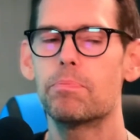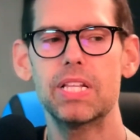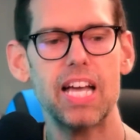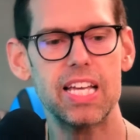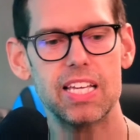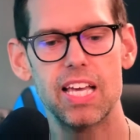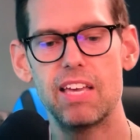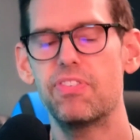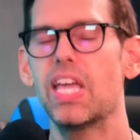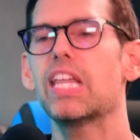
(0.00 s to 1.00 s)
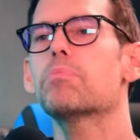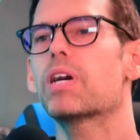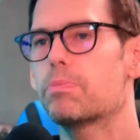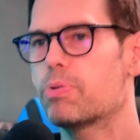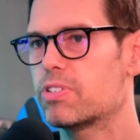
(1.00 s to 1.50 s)
But like, if
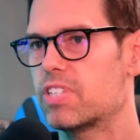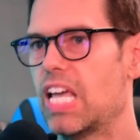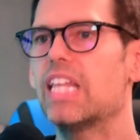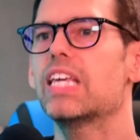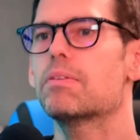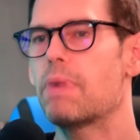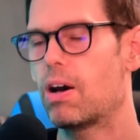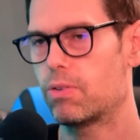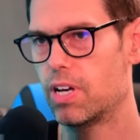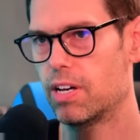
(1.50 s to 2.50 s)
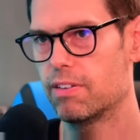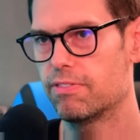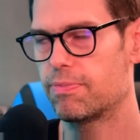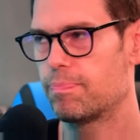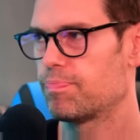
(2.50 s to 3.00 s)
anybody puts any amount
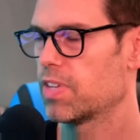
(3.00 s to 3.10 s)
of